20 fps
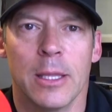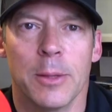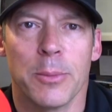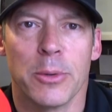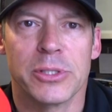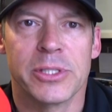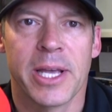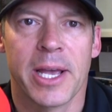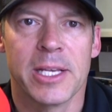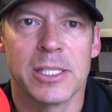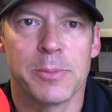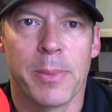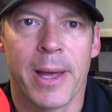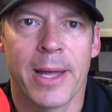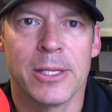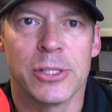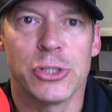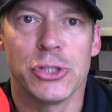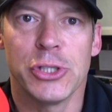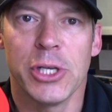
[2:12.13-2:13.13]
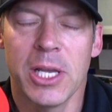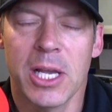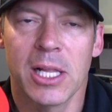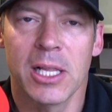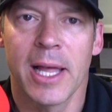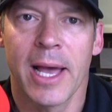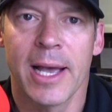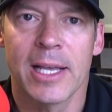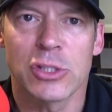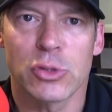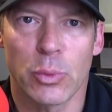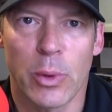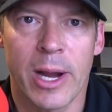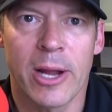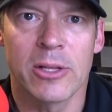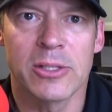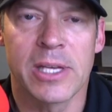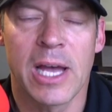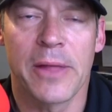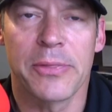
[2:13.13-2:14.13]
The Mercedes-Benz G-Class
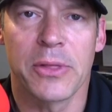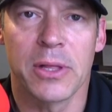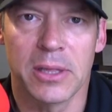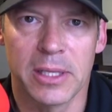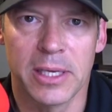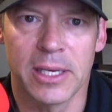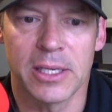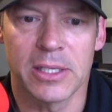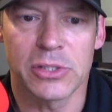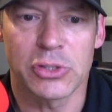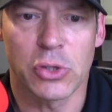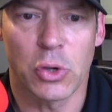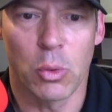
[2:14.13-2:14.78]
rounds out the list,